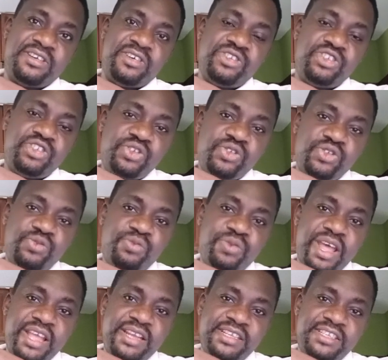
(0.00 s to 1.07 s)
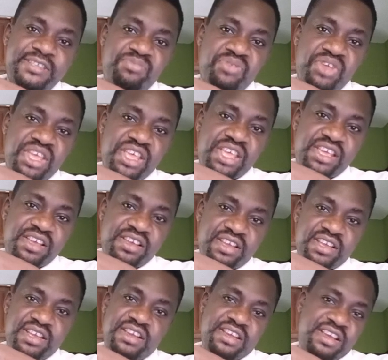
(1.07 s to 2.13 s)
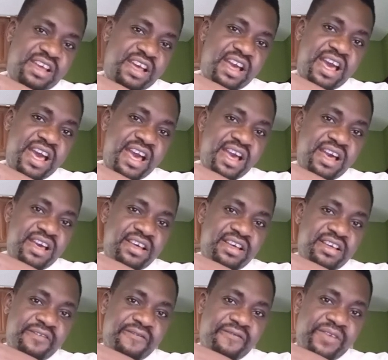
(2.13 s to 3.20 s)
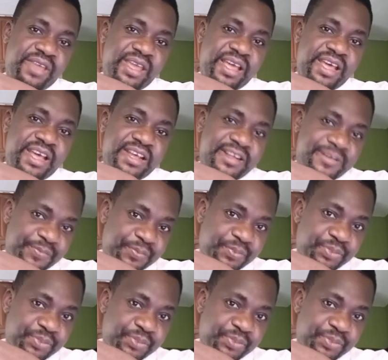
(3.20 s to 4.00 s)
controlled by this pinky finger.